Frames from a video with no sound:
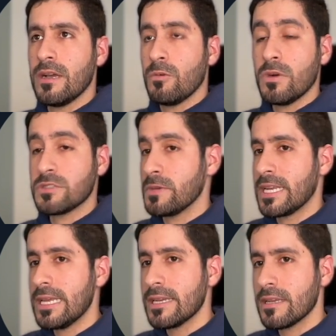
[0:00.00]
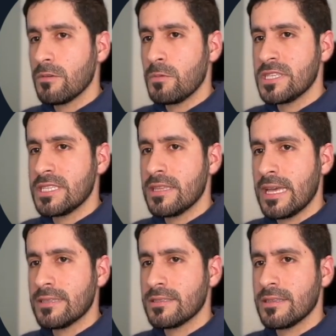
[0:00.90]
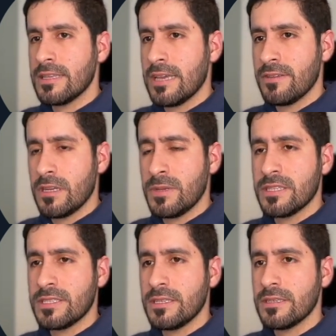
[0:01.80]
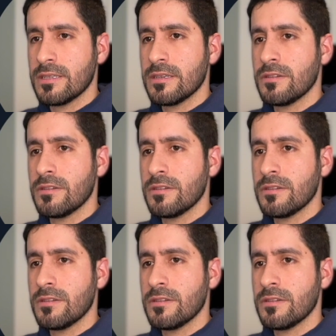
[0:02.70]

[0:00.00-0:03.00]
Once we click, we see that the availability